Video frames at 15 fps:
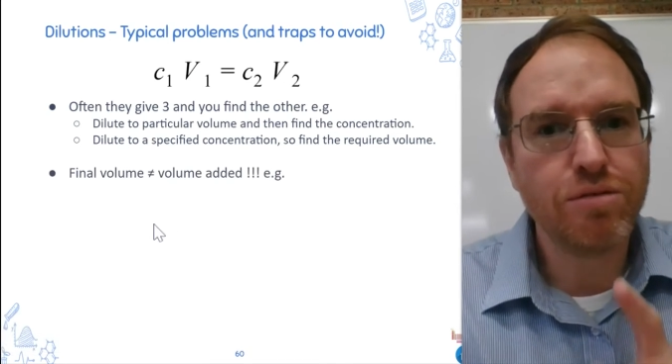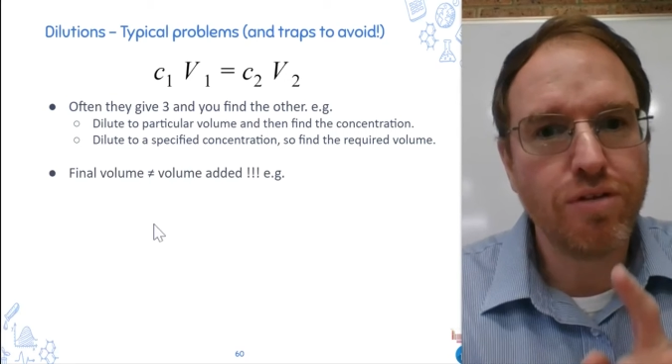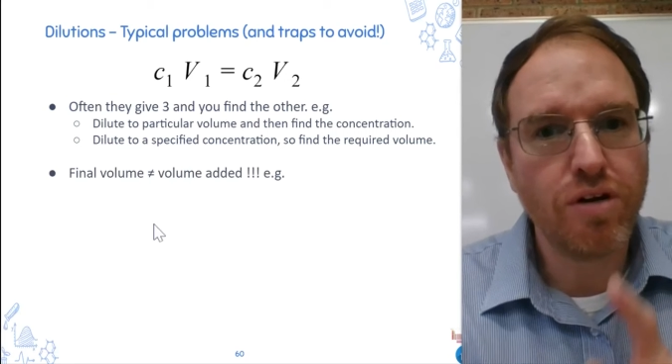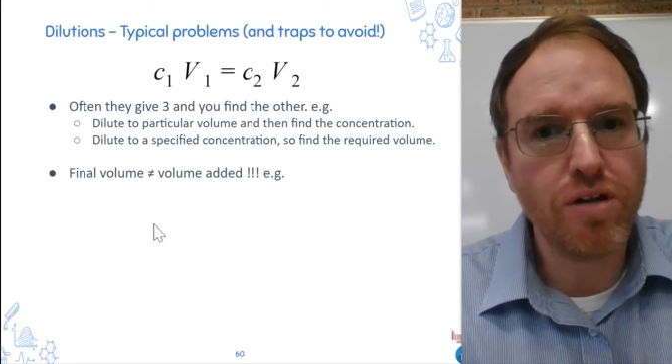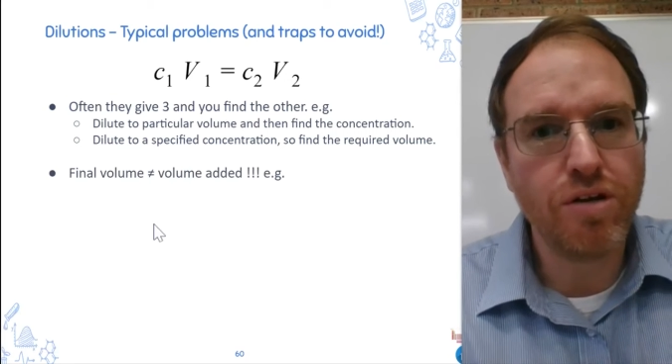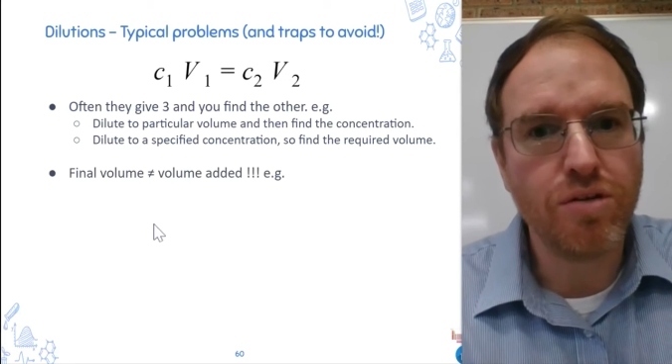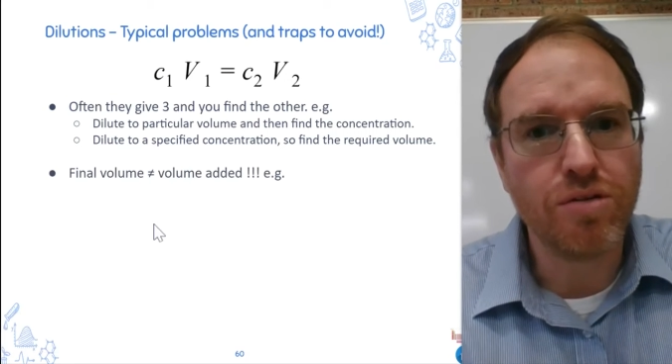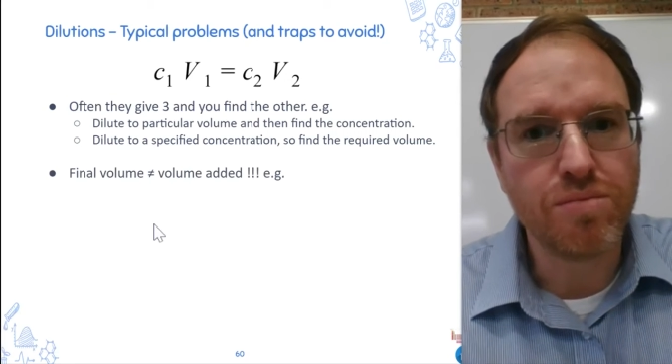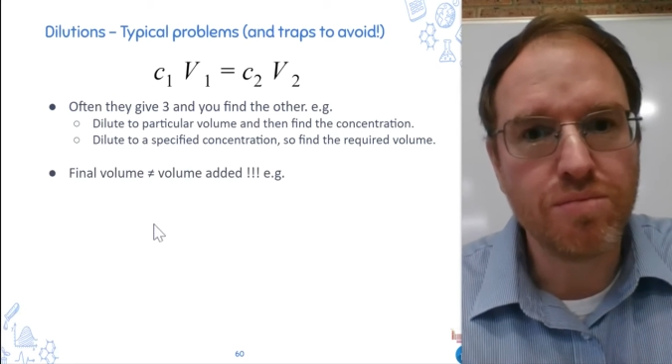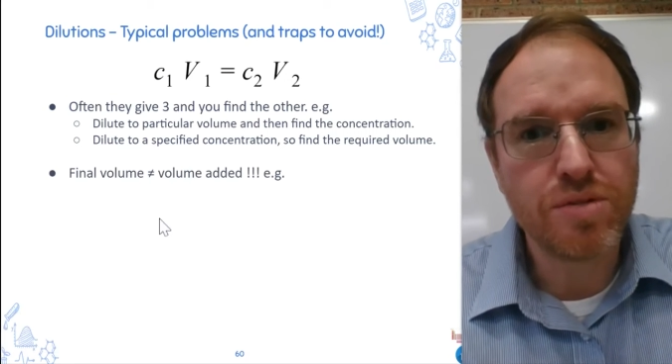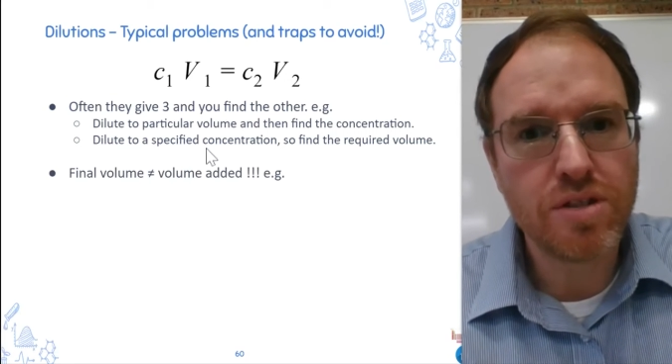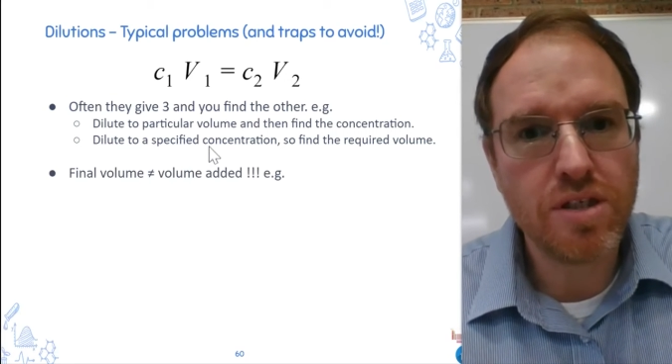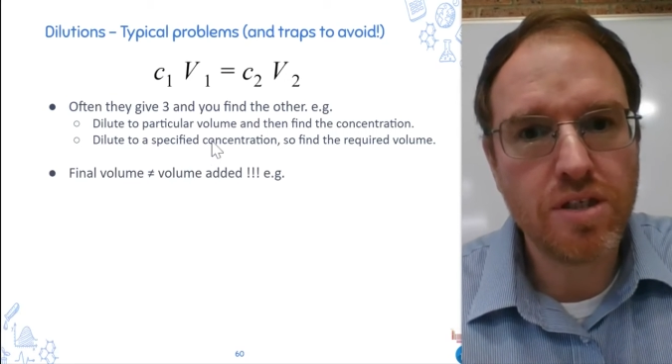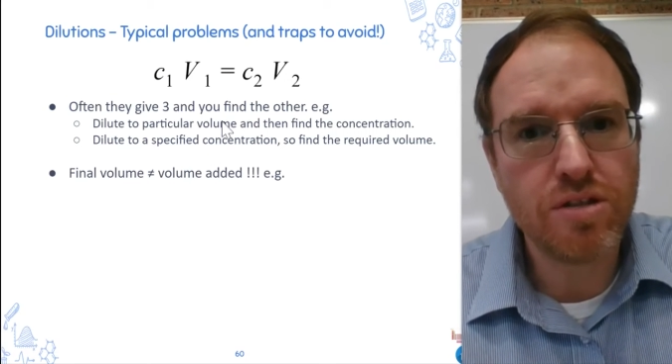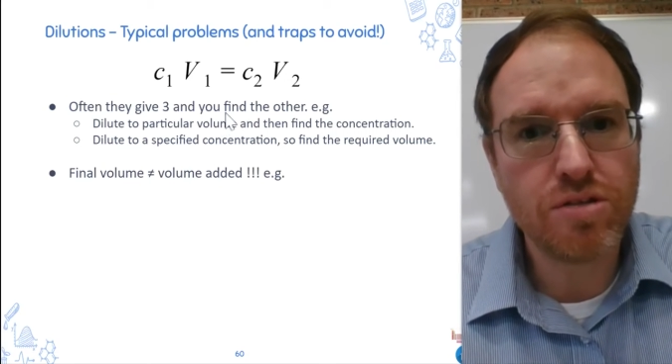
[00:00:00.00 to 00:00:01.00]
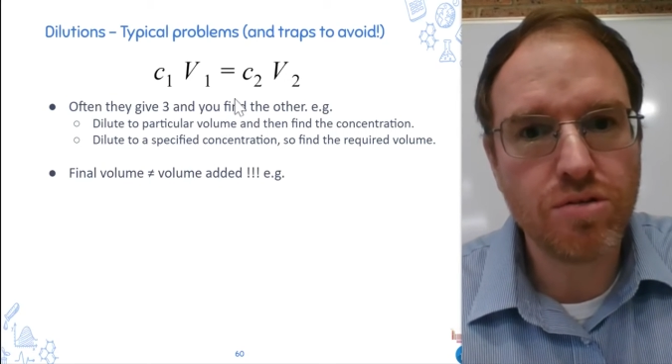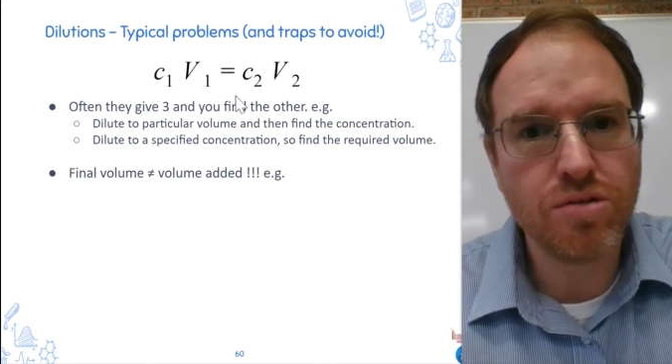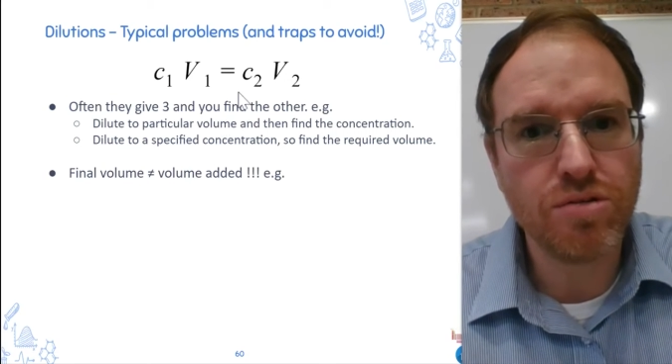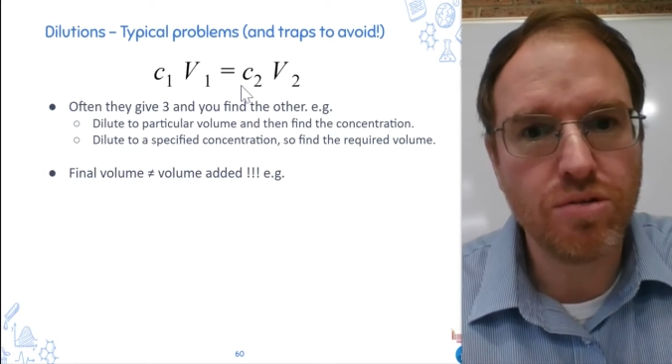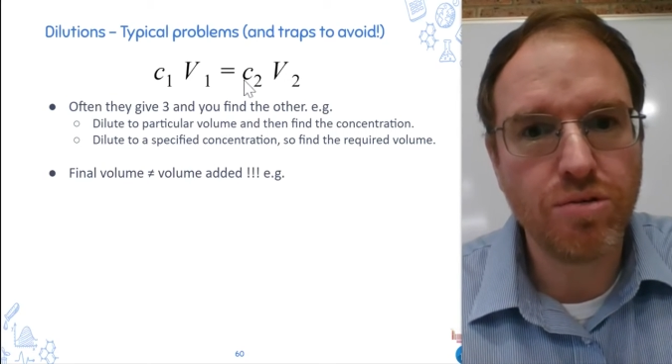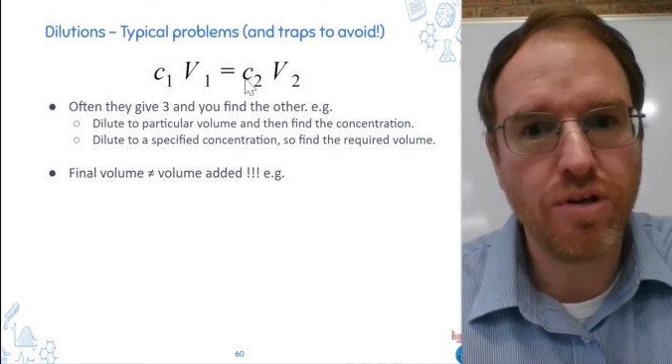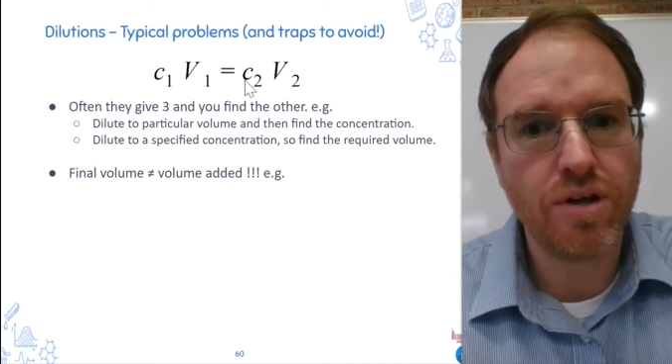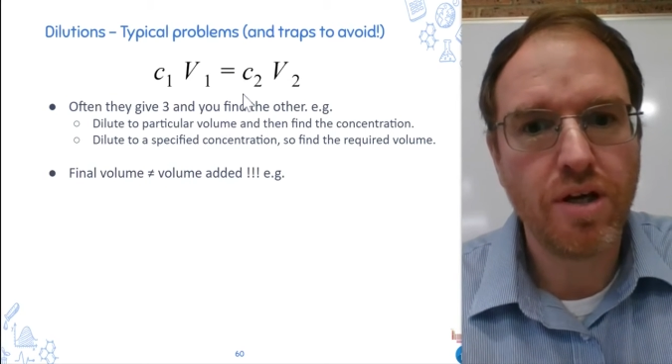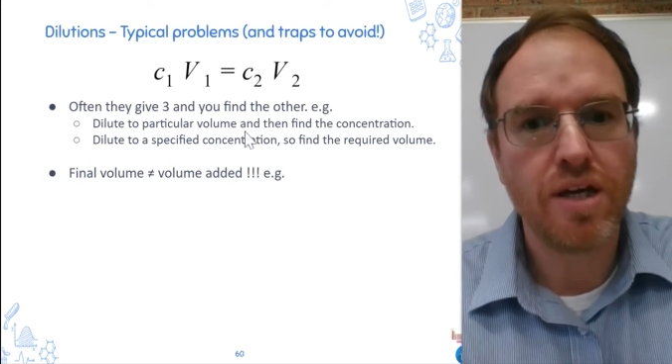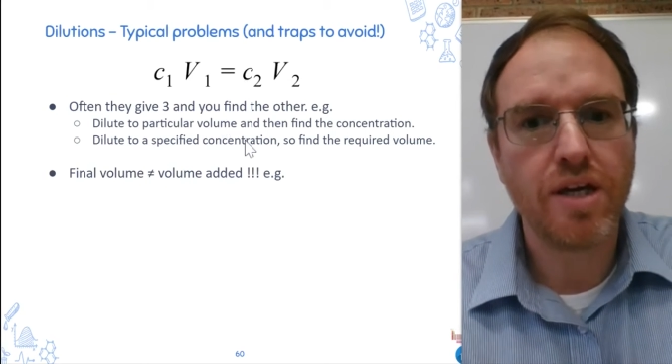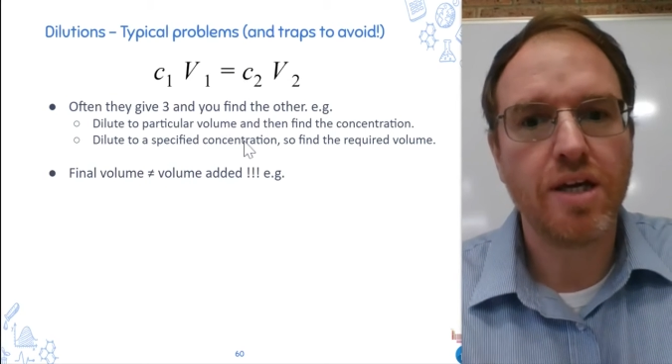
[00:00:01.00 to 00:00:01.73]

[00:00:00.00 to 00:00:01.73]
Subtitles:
volume, C2,